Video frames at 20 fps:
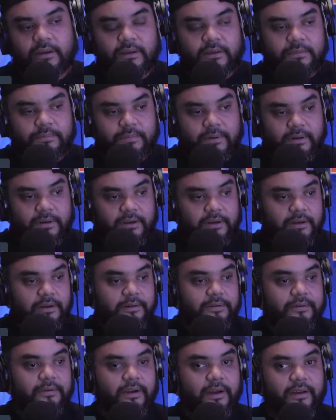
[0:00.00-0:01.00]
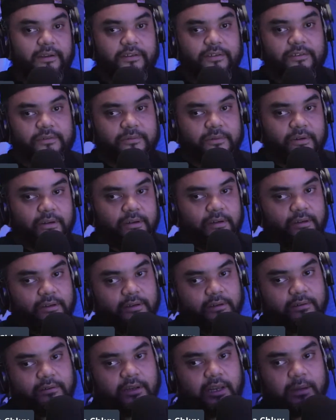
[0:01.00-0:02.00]
but I just want
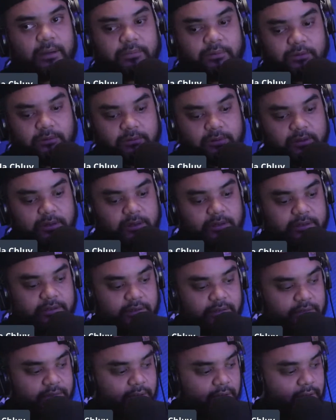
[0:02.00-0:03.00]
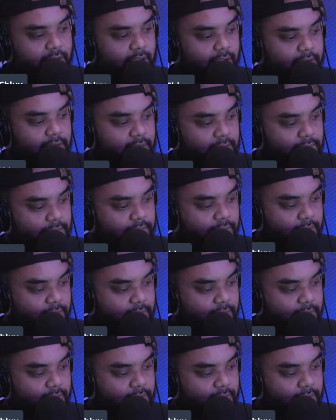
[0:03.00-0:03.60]
to keep doing just staying active,